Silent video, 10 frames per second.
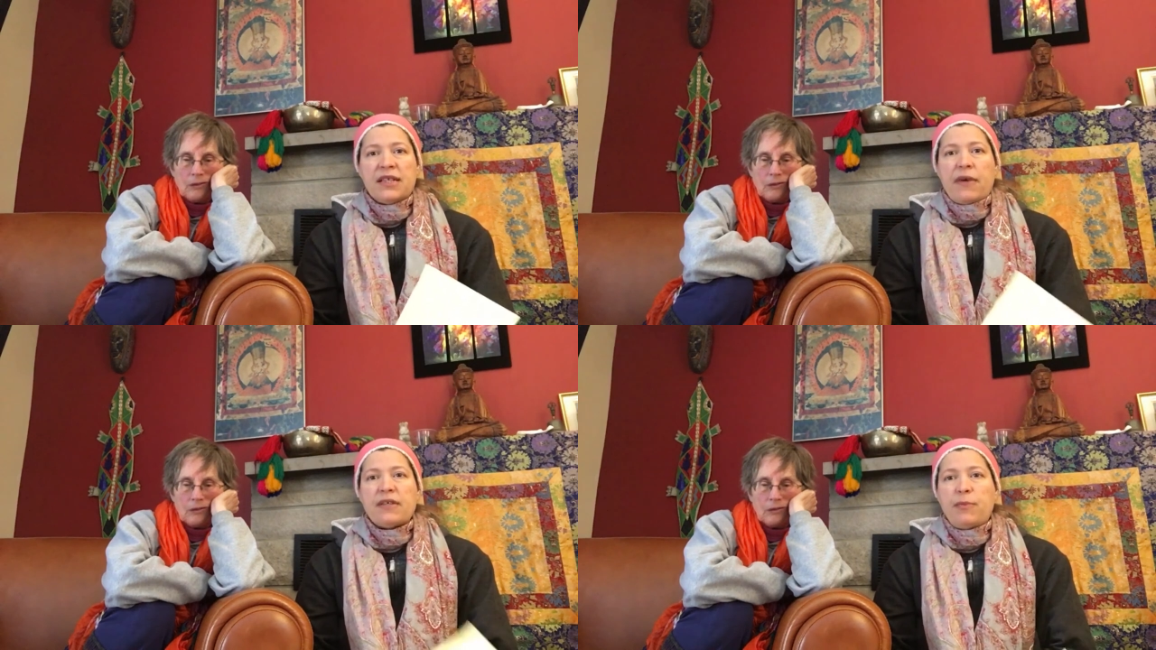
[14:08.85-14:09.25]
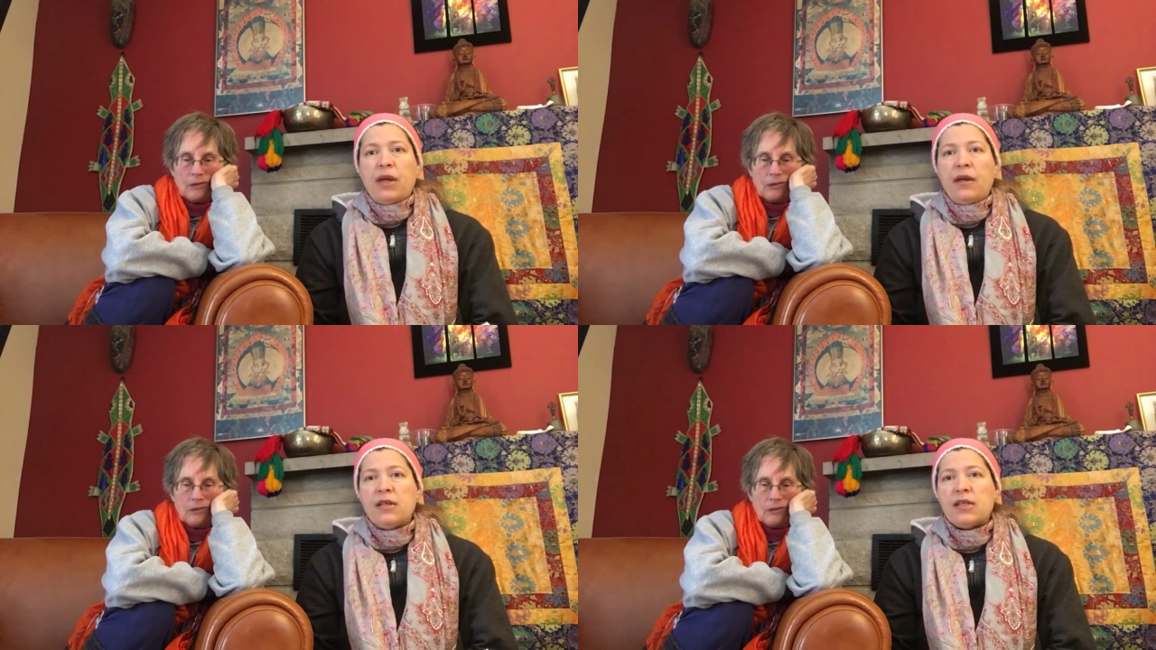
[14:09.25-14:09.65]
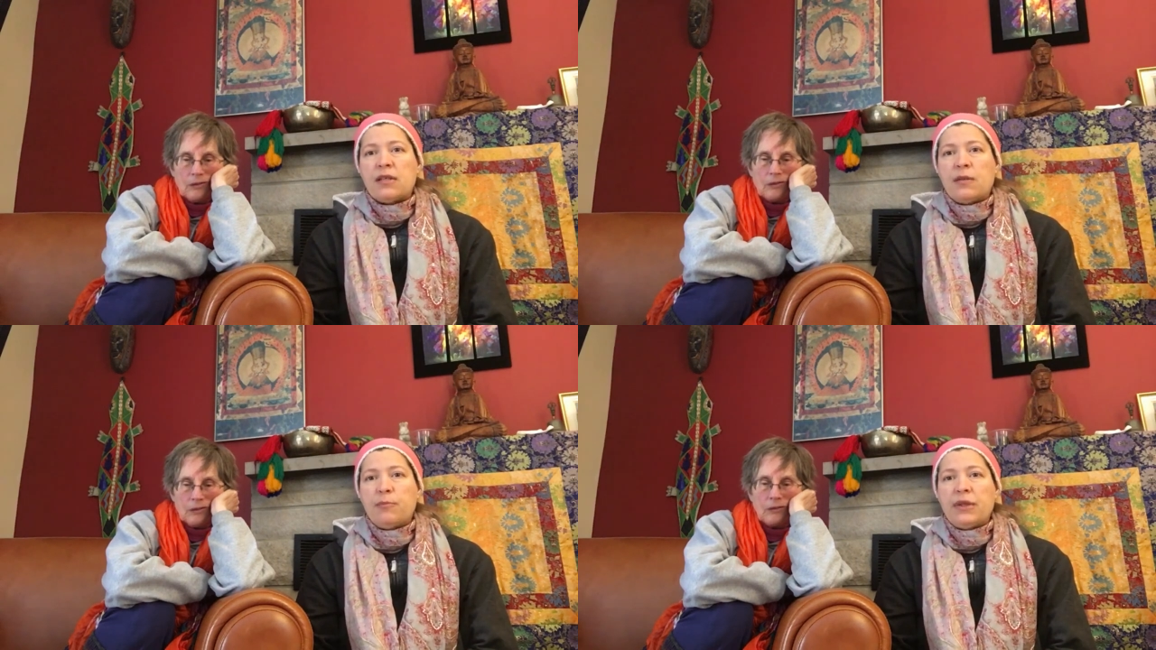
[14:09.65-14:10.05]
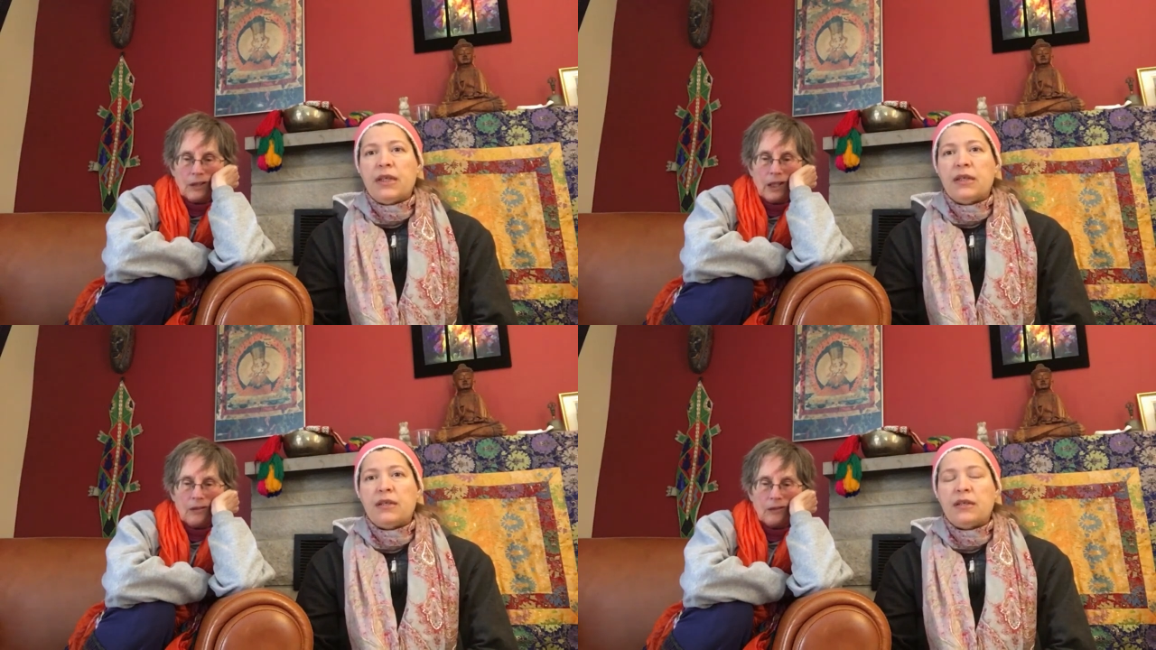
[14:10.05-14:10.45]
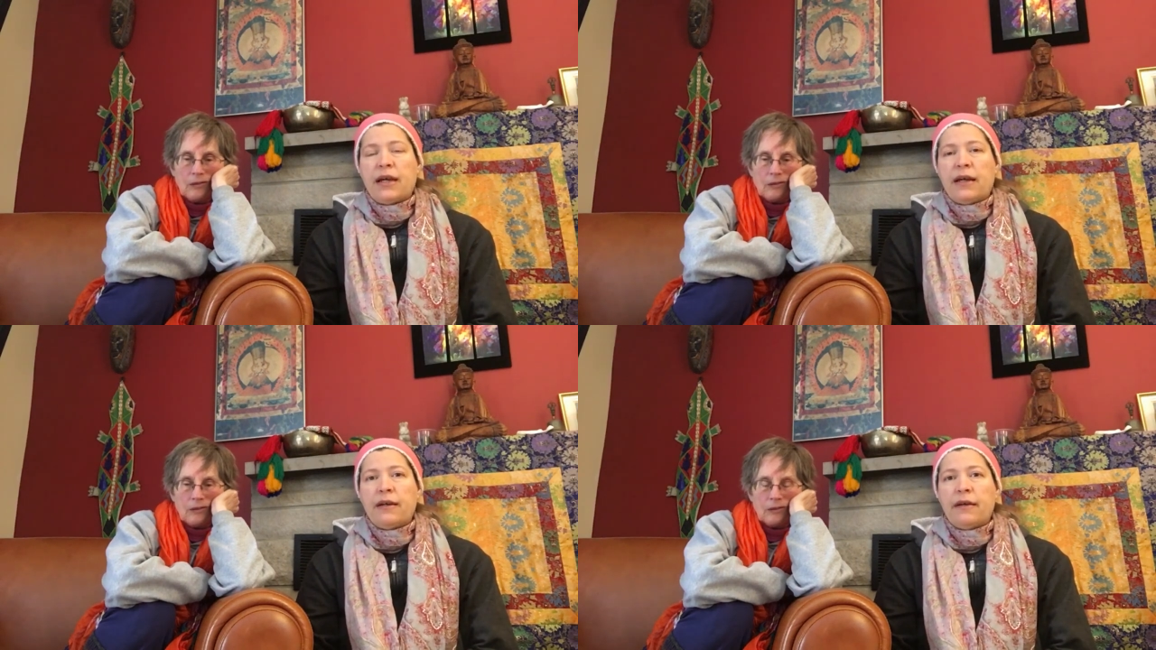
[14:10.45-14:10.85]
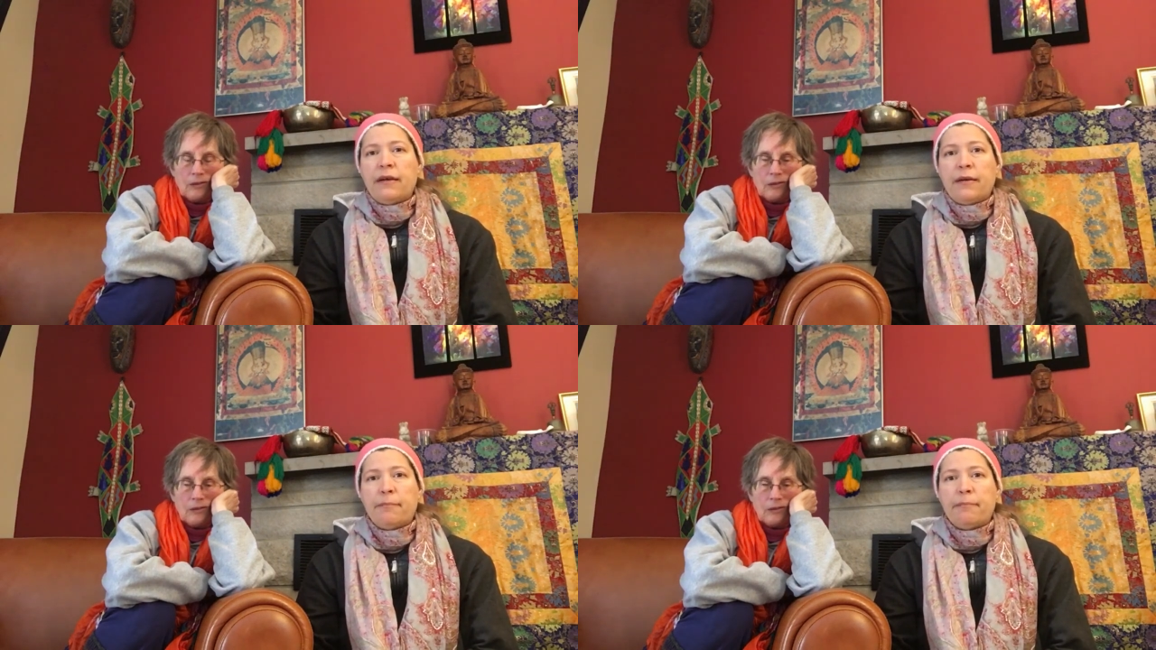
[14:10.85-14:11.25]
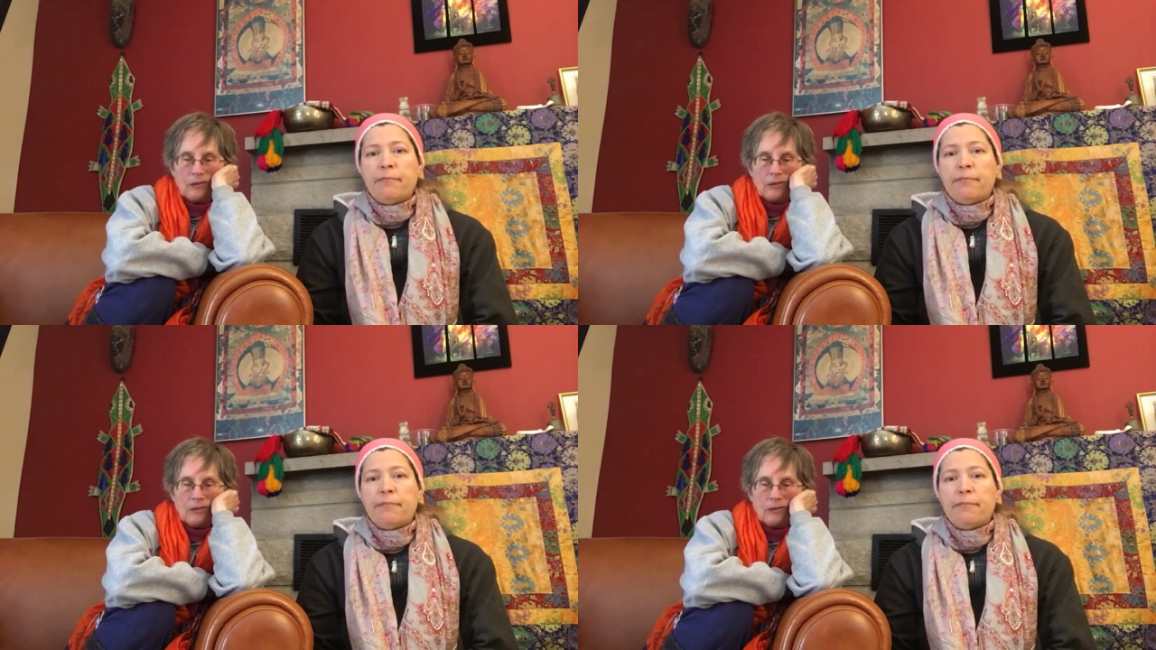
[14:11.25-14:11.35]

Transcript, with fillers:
Speaker 1: this Vast Being is completed, yeah. and um,